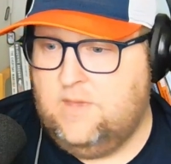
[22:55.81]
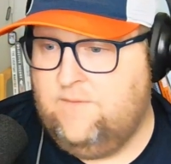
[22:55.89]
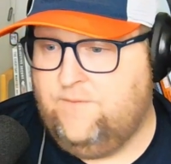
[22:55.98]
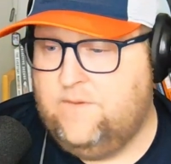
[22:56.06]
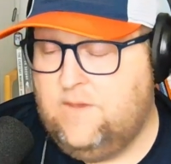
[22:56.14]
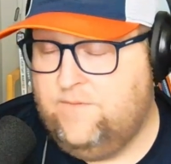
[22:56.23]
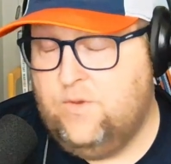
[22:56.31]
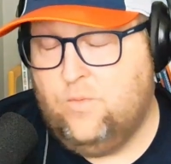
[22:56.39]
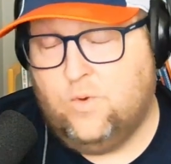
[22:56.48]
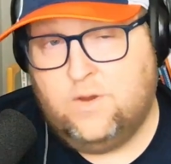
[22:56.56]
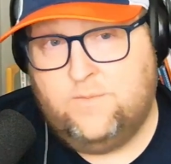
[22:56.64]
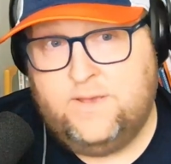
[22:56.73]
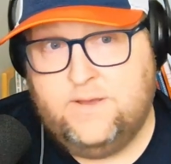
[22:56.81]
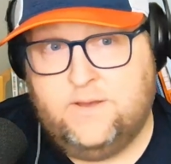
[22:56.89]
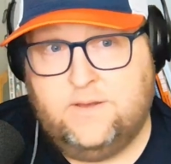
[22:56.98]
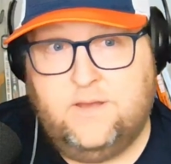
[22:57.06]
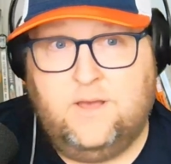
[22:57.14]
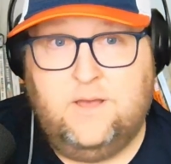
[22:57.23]
If you want to be
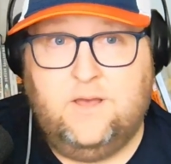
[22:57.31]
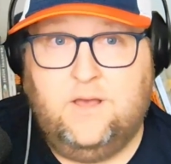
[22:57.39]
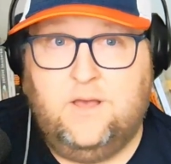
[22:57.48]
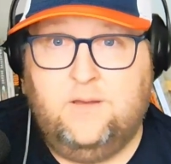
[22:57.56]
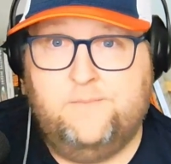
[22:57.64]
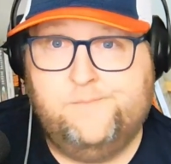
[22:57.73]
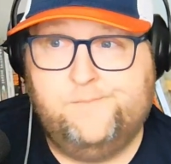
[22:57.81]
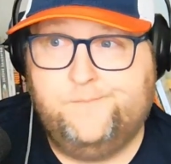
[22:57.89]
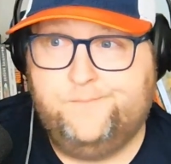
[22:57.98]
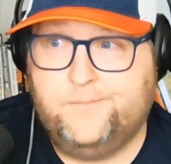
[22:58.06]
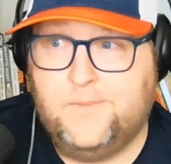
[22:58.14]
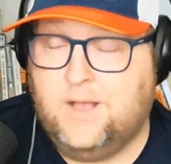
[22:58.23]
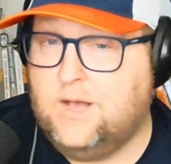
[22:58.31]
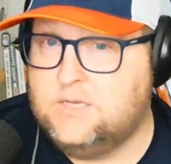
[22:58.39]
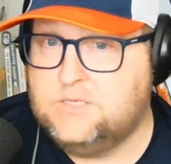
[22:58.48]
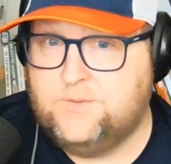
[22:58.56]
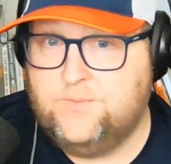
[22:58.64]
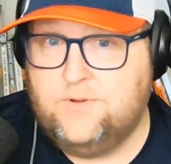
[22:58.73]
a
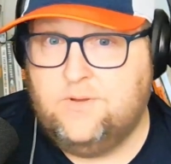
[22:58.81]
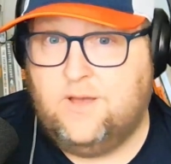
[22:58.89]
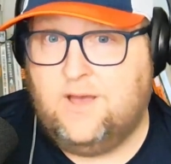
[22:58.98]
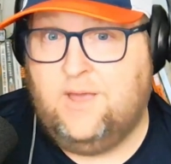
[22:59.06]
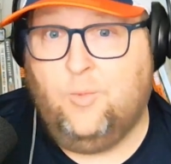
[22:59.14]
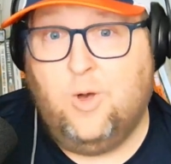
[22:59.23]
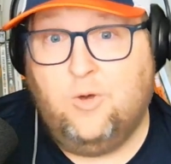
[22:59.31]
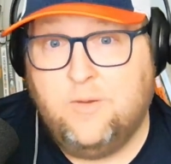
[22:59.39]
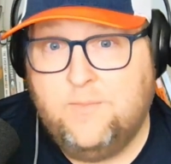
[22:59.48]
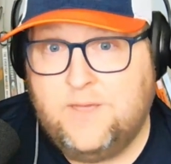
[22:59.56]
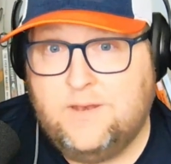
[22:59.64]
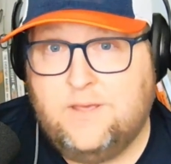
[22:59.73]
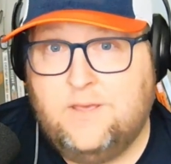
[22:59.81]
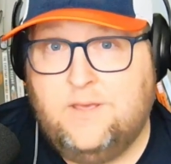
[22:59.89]
customer, I welcome it.